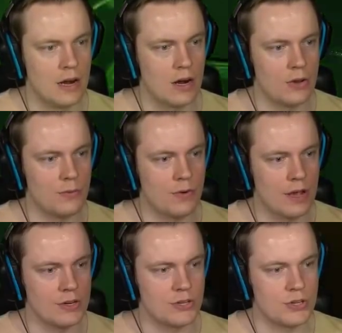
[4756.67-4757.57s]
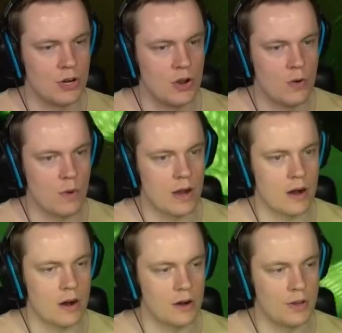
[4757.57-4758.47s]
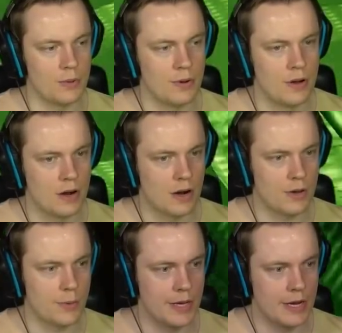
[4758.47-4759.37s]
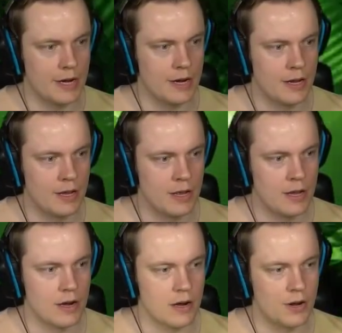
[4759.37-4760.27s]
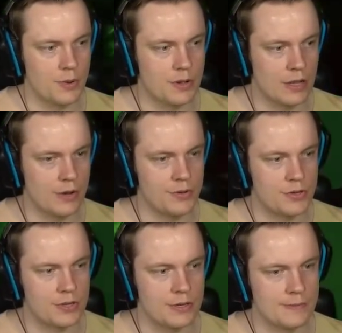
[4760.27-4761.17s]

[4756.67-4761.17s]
Are you French? Where are you? Are you here? Are you close?